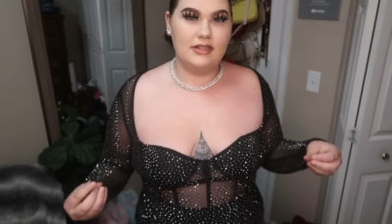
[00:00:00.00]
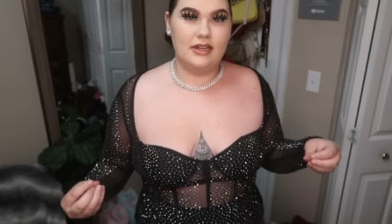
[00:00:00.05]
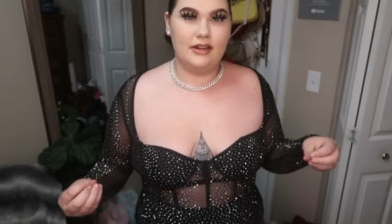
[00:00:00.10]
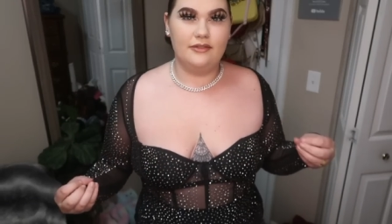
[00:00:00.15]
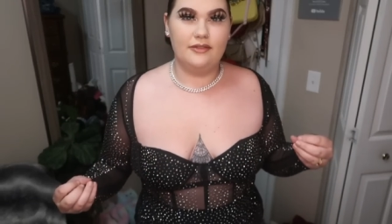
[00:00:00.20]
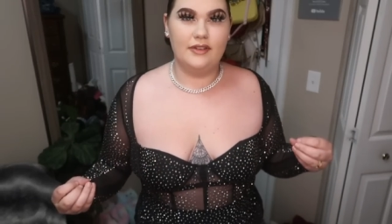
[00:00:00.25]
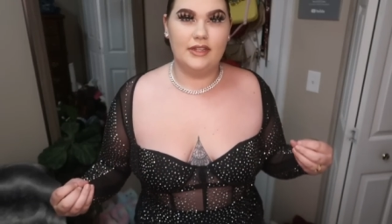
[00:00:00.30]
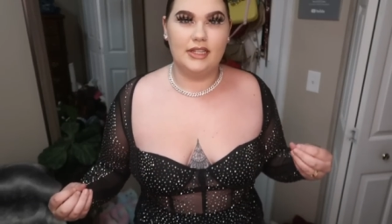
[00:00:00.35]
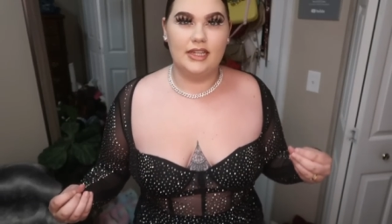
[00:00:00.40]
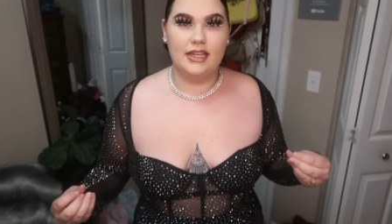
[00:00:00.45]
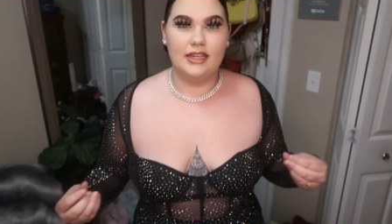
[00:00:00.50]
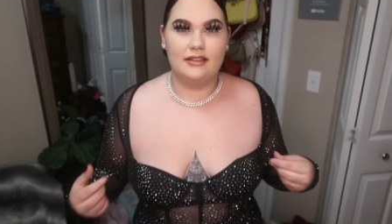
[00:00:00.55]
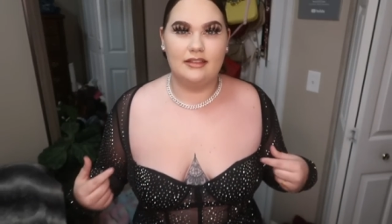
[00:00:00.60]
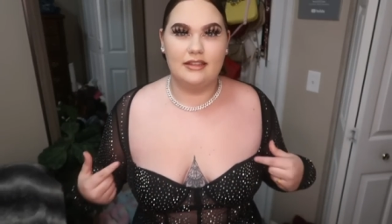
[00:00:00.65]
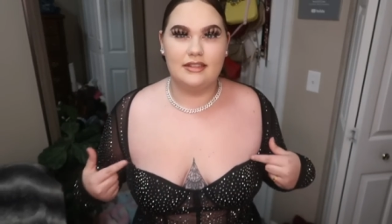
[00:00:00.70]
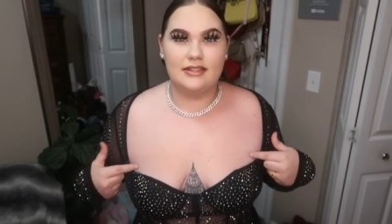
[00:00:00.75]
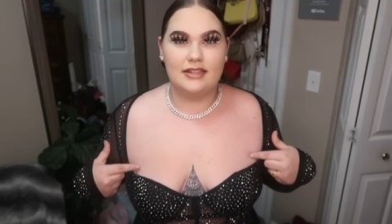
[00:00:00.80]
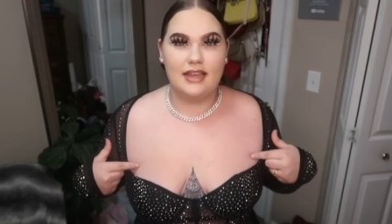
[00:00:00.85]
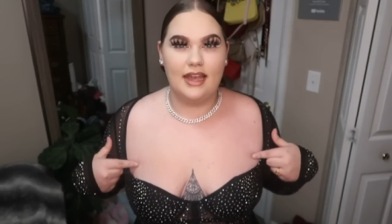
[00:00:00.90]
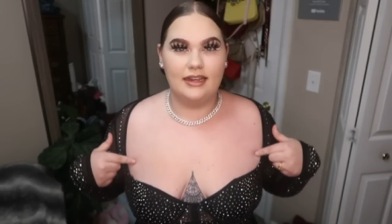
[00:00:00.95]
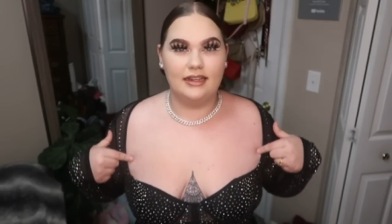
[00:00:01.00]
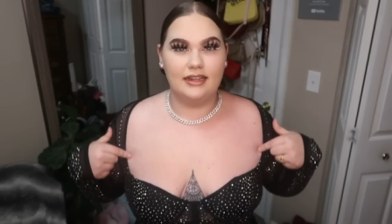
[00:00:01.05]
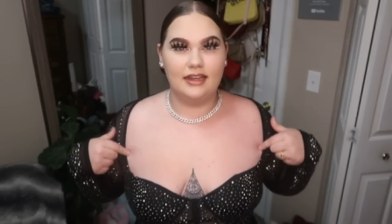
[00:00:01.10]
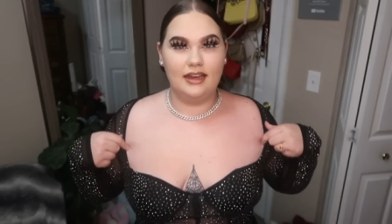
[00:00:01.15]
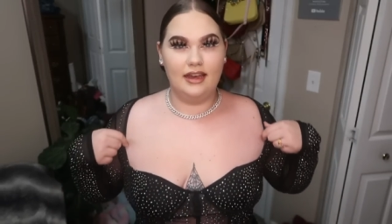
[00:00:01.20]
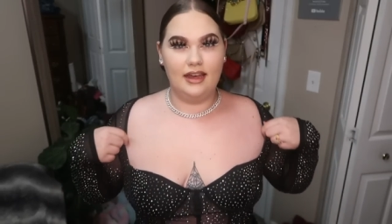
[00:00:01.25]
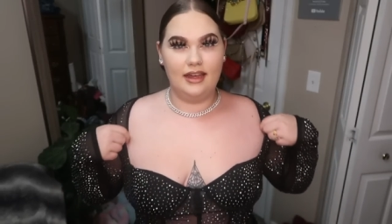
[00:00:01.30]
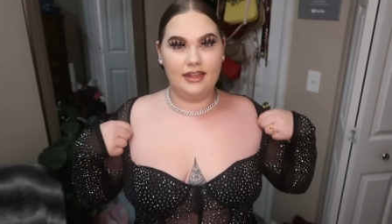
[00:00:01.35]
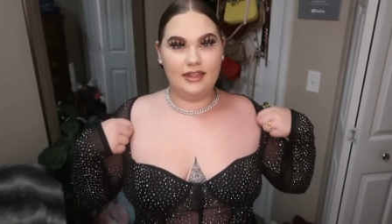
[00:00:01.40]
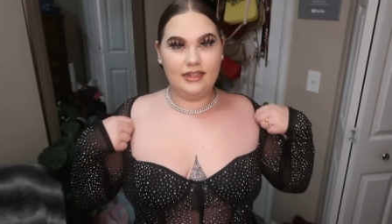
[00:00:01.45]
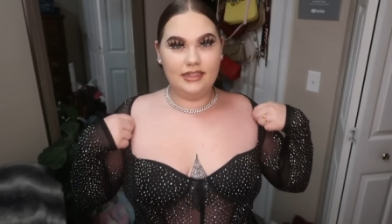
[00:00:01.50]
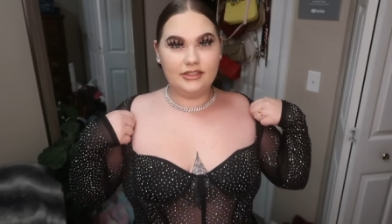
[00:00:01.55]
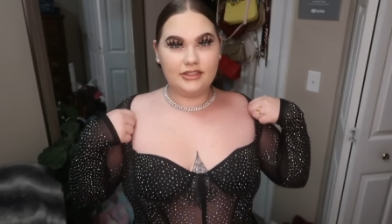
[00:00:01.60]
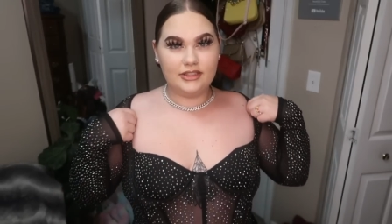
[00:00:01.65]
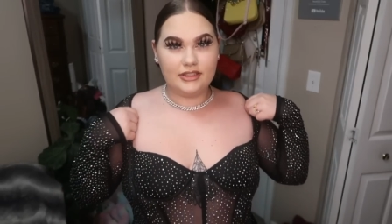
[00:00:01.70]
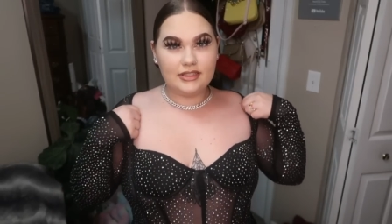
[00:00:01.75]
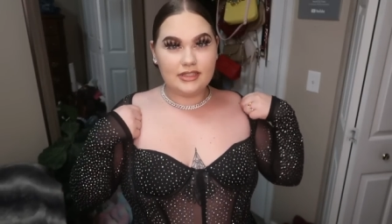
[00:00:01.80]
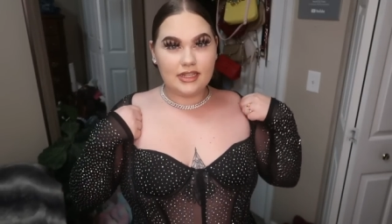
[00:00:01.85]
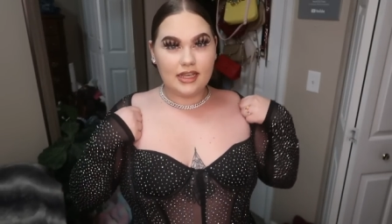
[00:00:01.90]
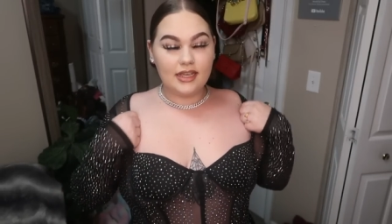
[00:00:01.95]
And I feel like this kind of cut
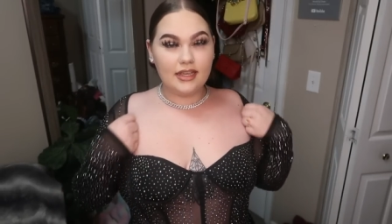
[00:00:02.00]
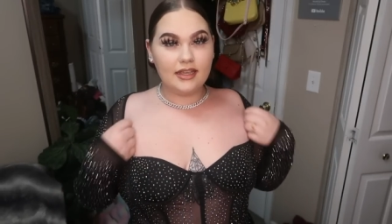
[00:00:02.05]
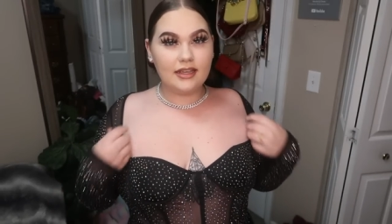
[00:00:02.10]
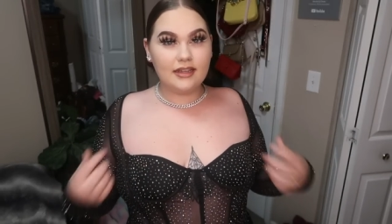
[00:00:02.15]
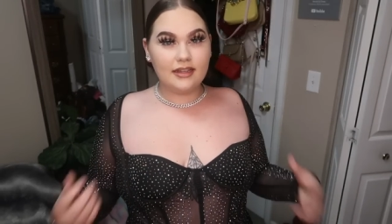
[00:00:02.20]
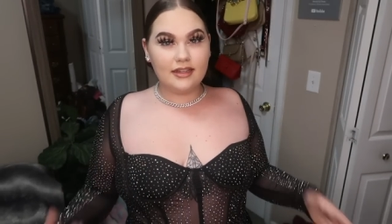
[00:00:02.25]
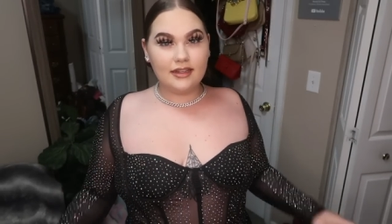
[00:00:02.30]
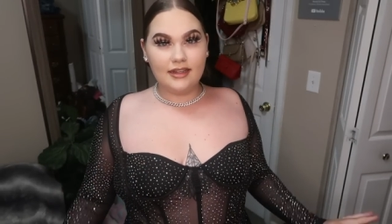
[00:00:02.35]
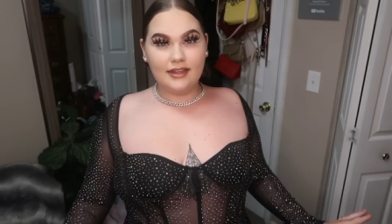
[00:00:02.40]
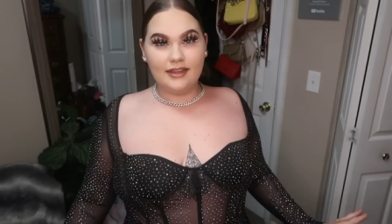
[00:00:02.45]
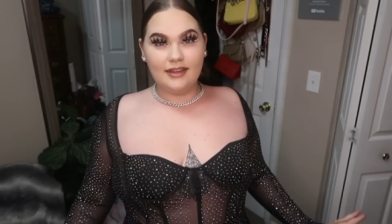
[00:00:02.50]
just, like,